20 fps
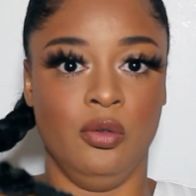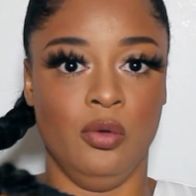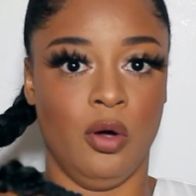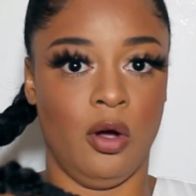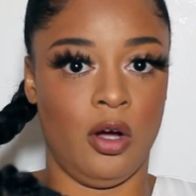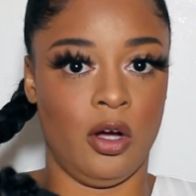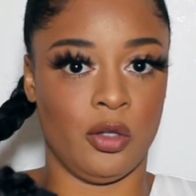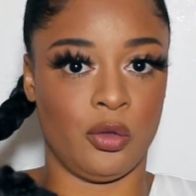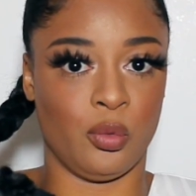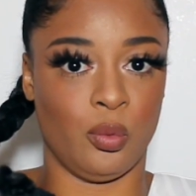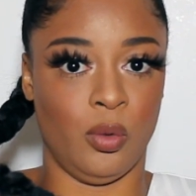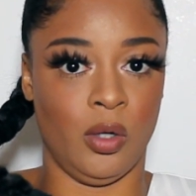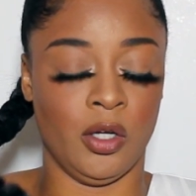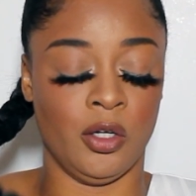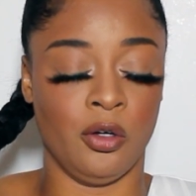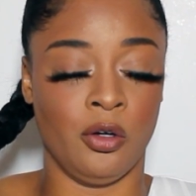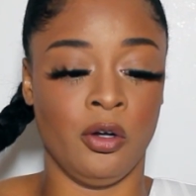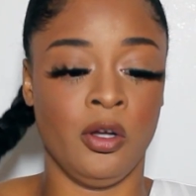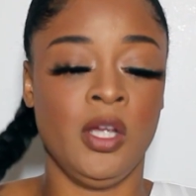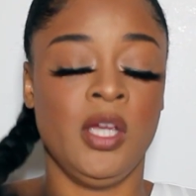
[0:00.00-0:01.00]
hot
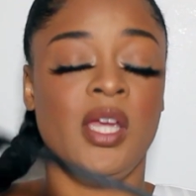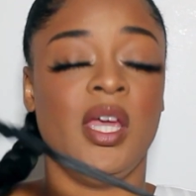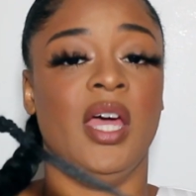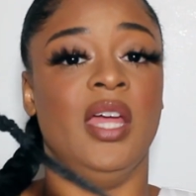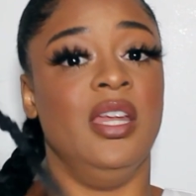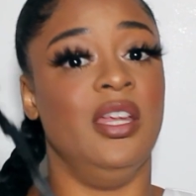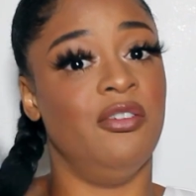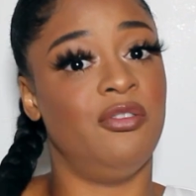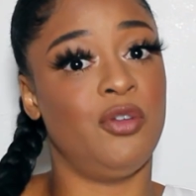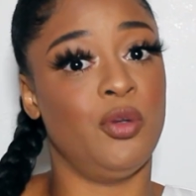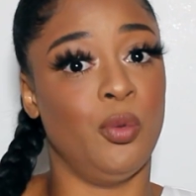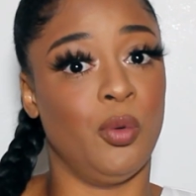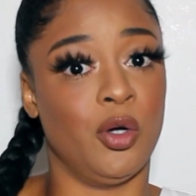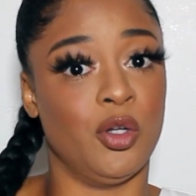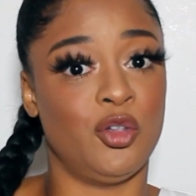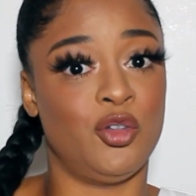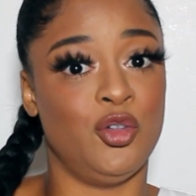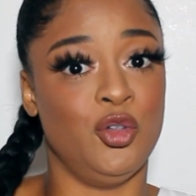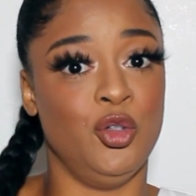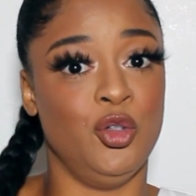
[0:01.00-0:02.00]
water. And if you want to,